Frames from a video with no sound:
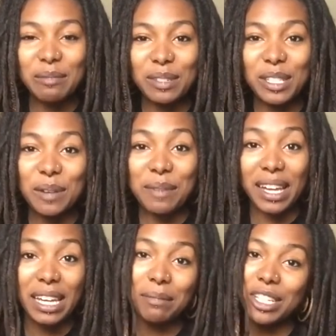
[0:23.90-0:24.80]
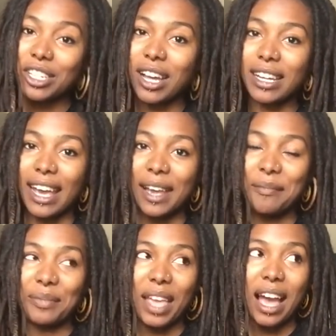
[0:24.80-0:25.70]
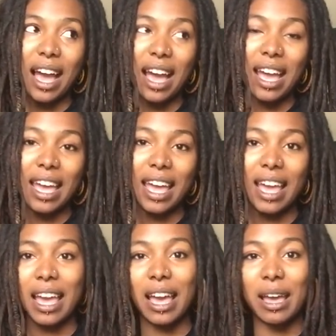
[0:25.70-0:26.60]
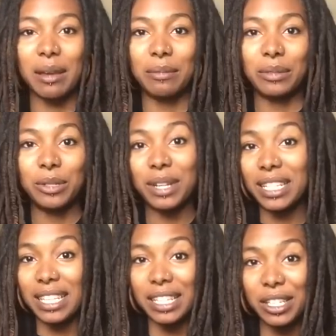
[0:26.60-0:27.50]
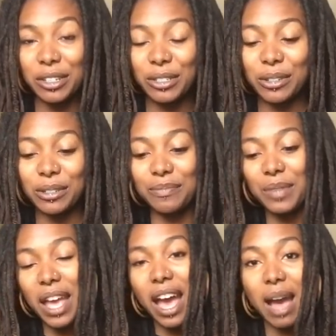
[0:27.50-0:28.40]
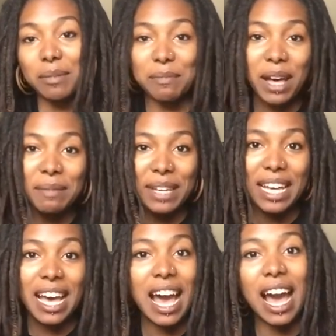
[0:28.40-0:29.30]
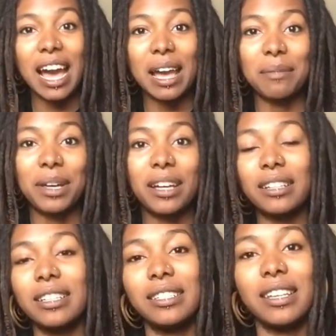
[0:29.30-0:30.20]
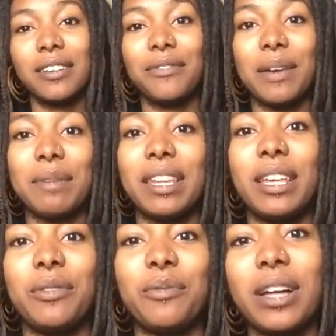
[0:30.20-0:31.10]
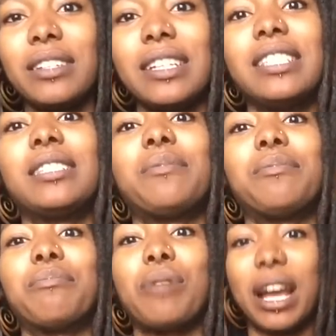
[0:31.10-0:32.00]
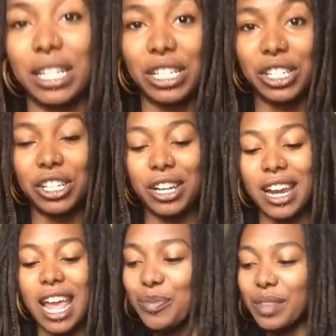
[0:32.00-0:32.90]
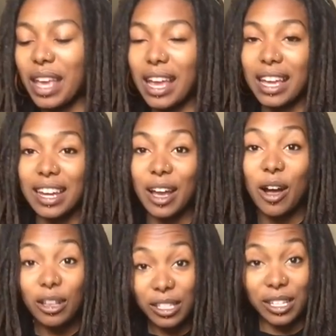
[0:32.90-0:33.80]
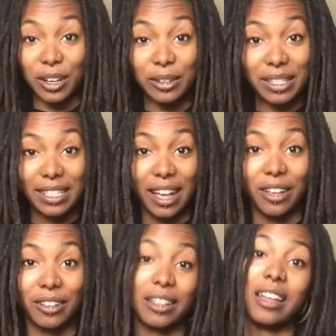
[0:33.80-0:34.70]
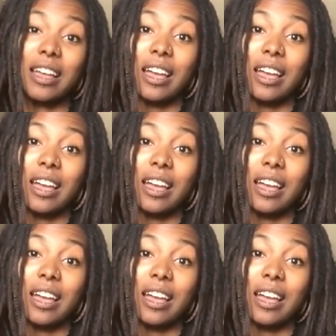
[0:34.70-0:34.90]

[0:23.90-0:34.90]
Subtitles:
So my name is Sade. I am 26 years old. I'm a mama. I'm a holistic feminine wellness practitioner. And I also sell